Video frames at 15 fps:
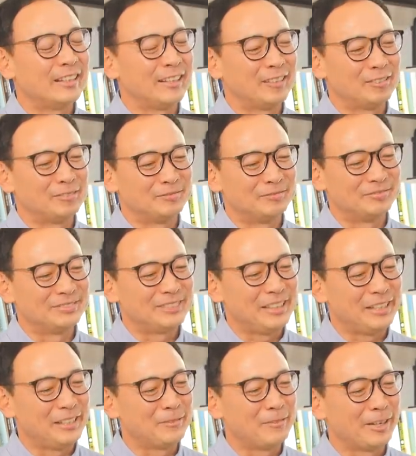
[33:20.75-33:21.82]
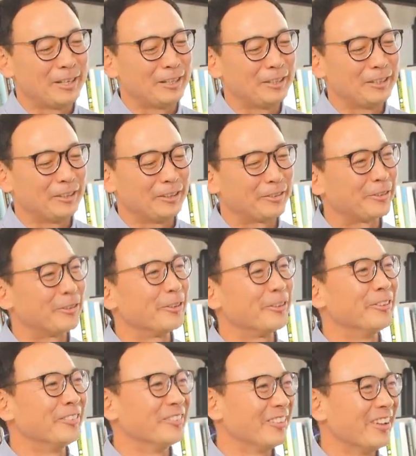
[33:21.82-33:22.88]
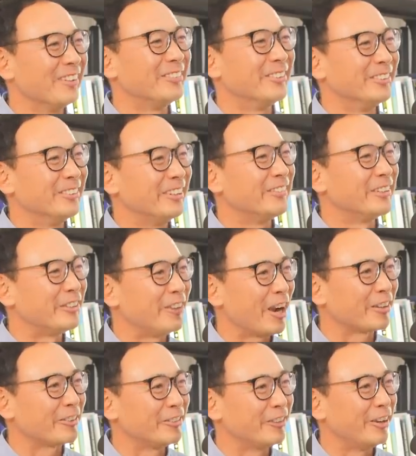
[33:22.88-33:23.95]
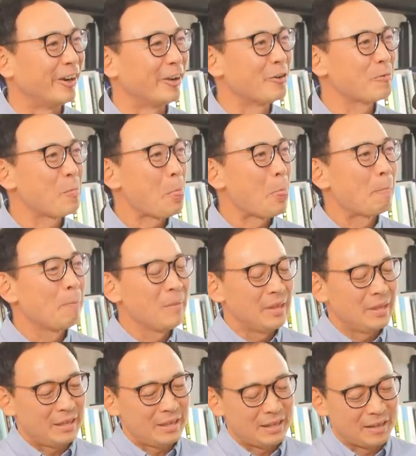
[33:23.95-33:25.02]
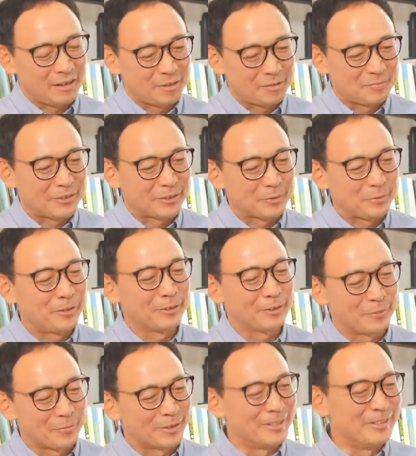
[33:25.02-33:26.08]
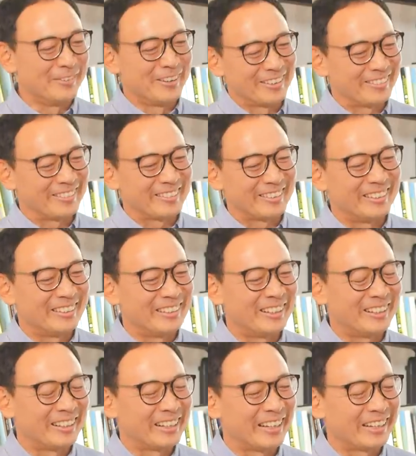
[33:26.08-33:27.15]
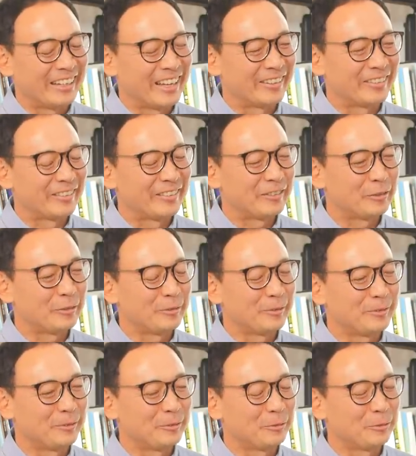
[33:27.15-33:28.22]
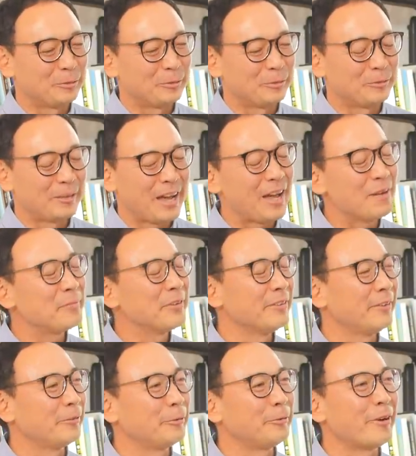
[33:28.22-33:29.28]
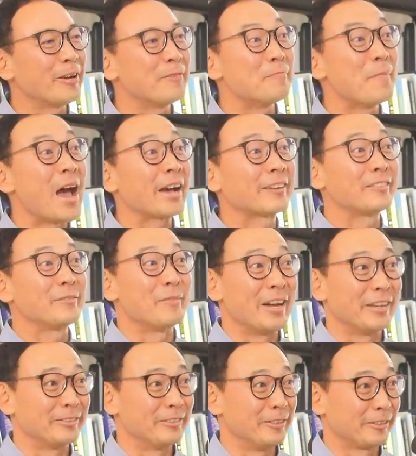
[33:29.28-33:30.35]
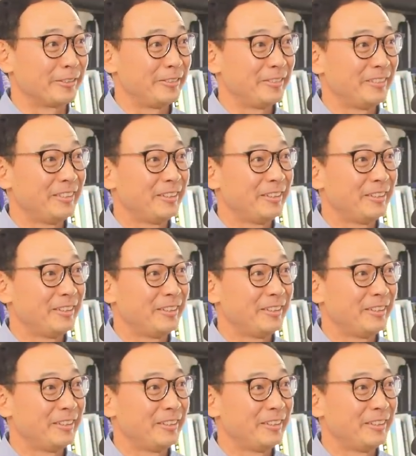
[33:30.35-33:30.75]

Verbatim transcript: um, you want a certain level of attraction there. Um, but to put a little more nuance uh, on it, I guess oh, what happens is we try to maximize looks.